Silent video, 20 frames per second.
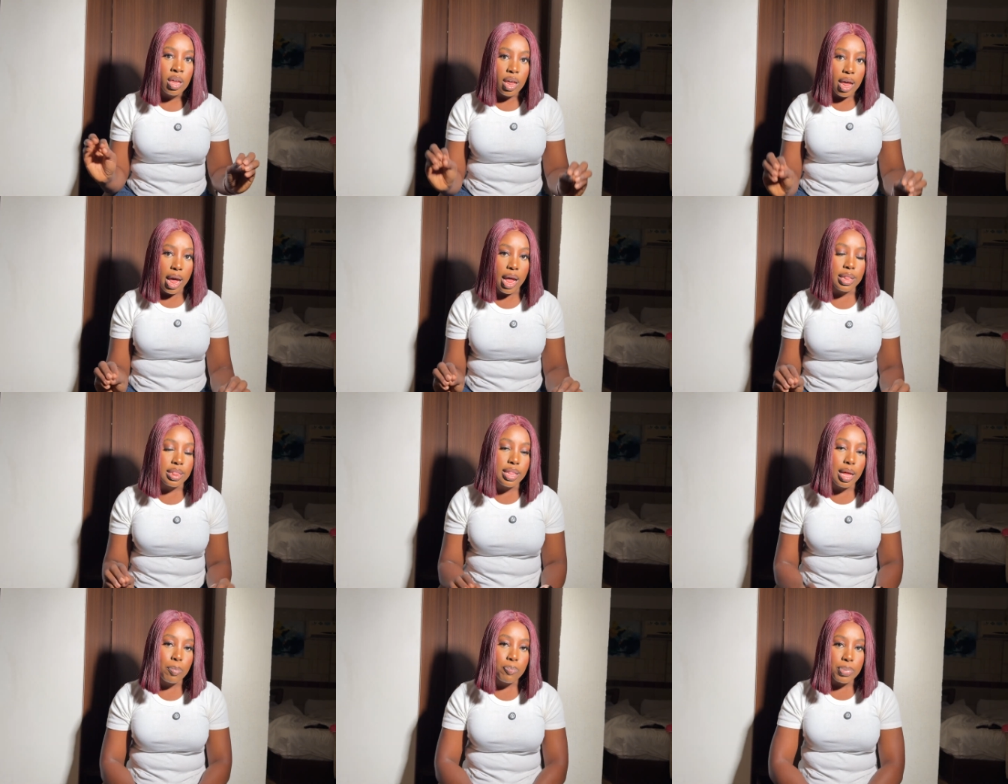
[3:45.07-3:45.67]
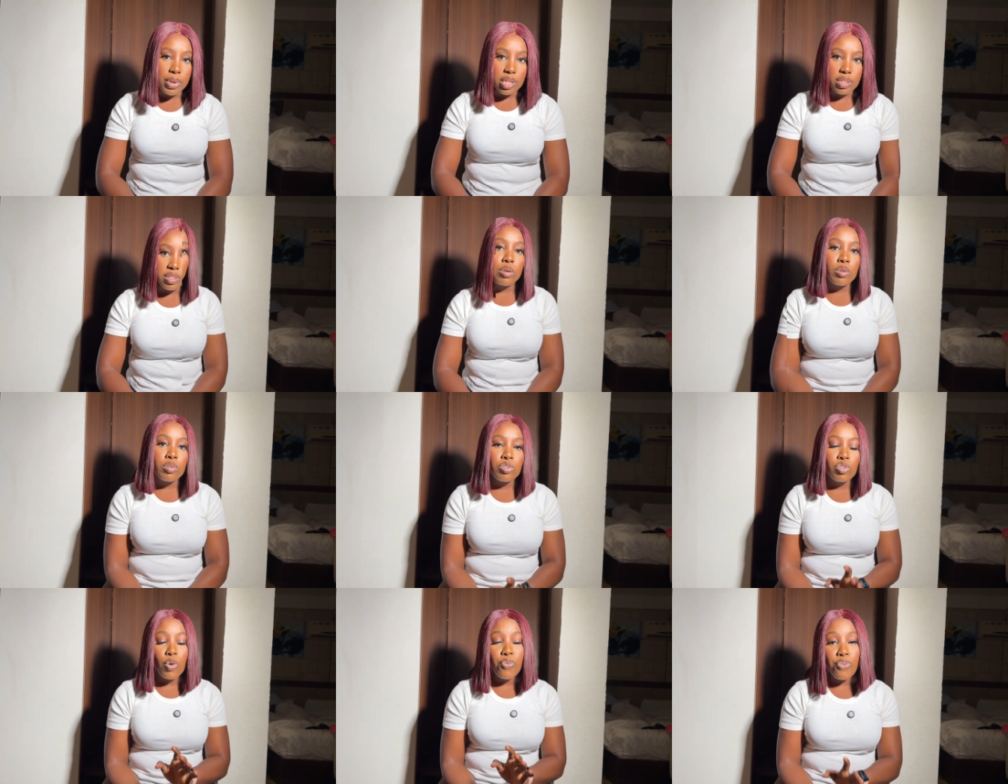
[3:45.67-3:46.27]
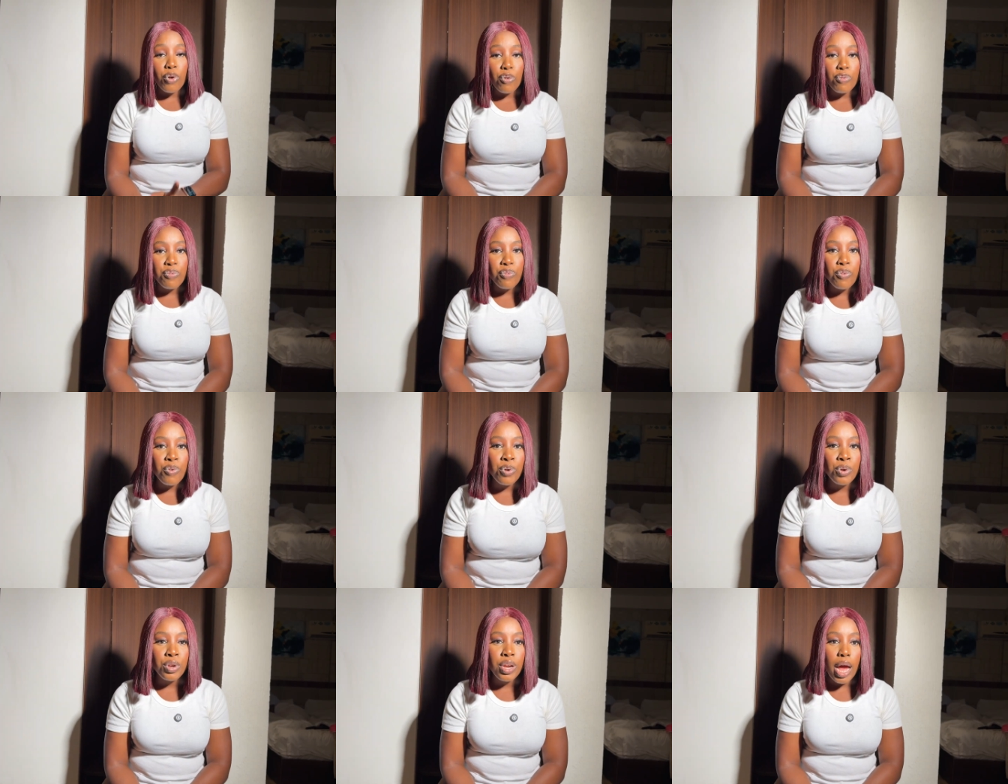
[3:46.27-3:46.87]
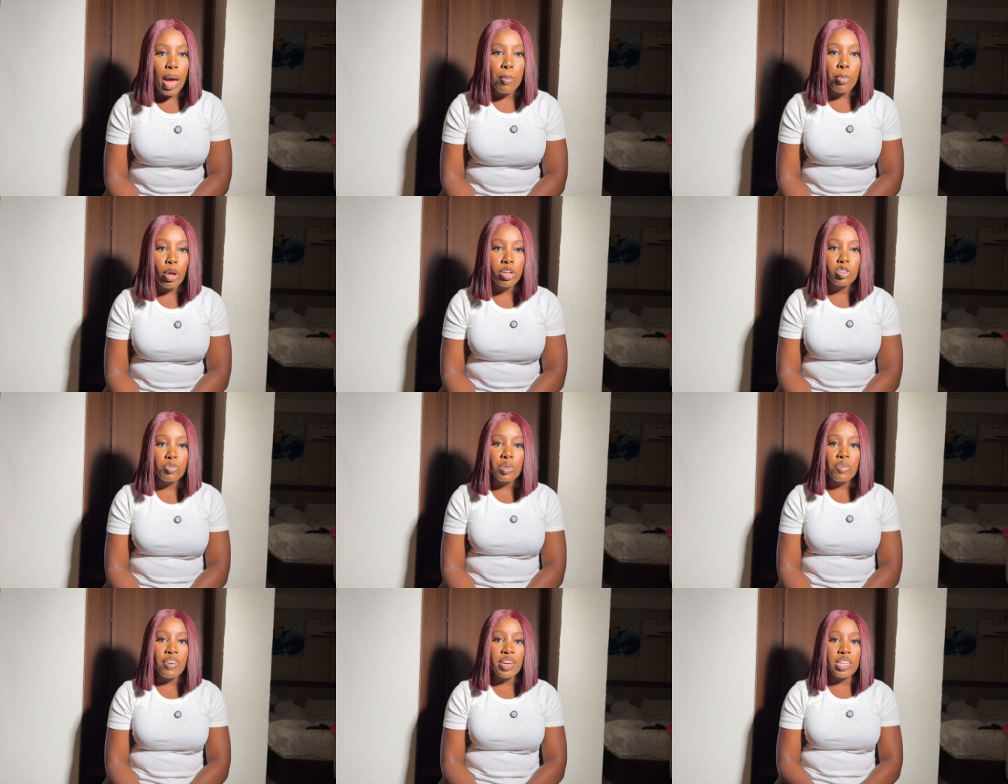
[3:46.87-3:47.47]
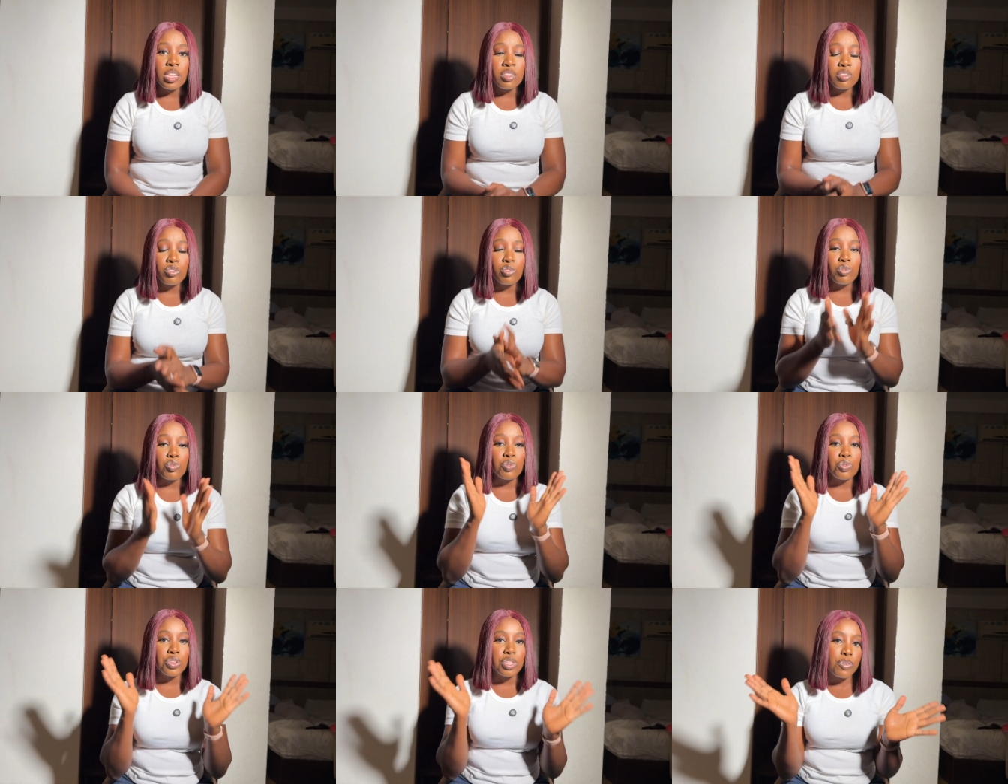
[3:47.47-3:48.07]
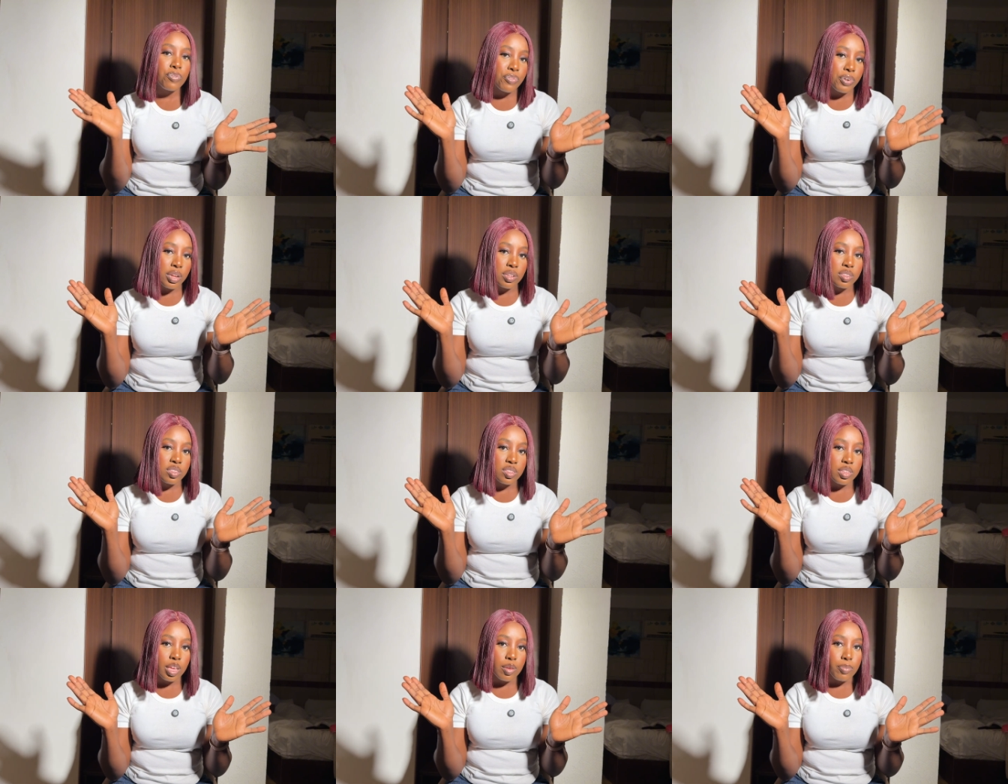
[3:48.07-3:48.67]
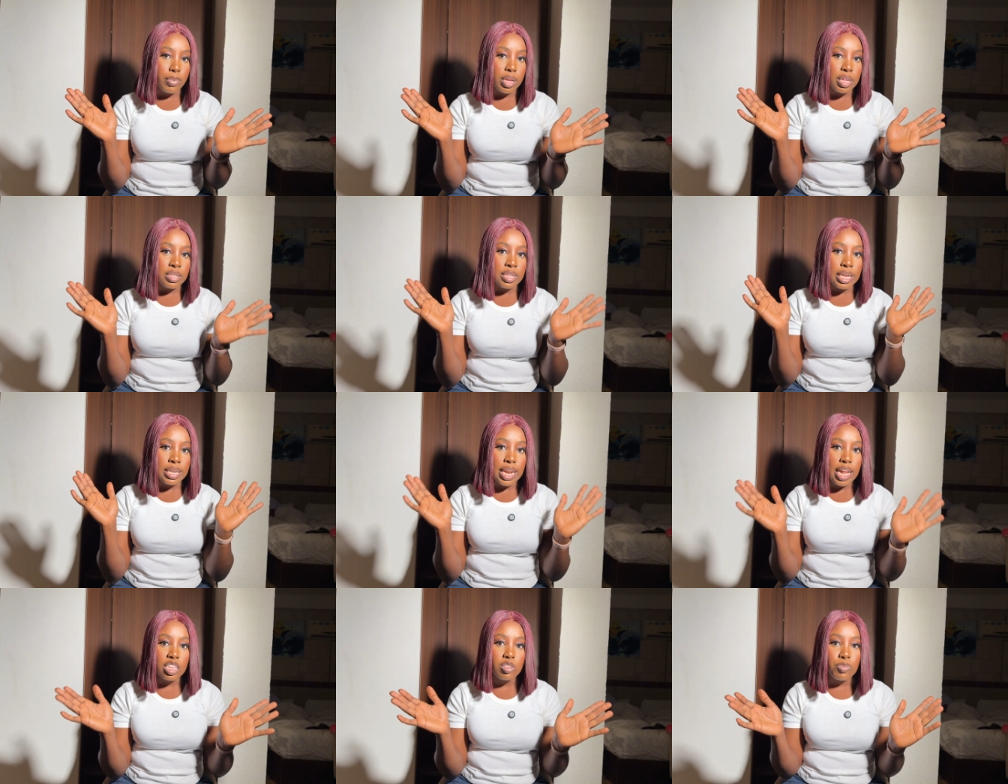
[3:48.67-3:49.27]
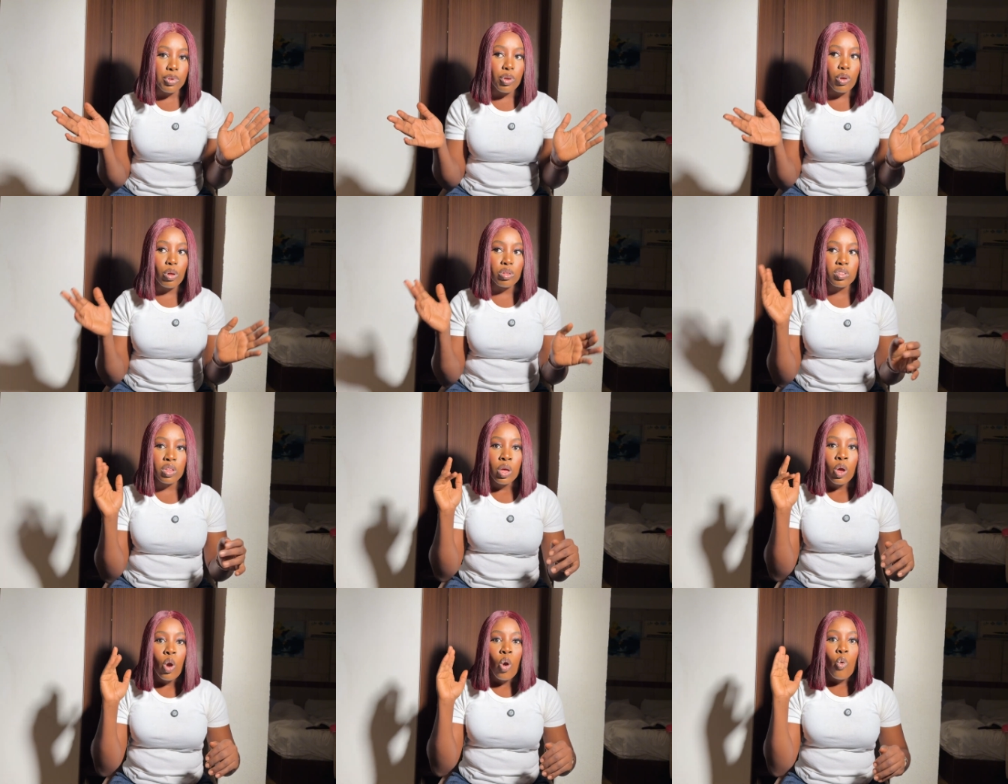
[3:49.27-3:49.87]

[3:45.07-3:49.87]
at that place. So for food, I'm going to divide it into 2 different segments, and that's because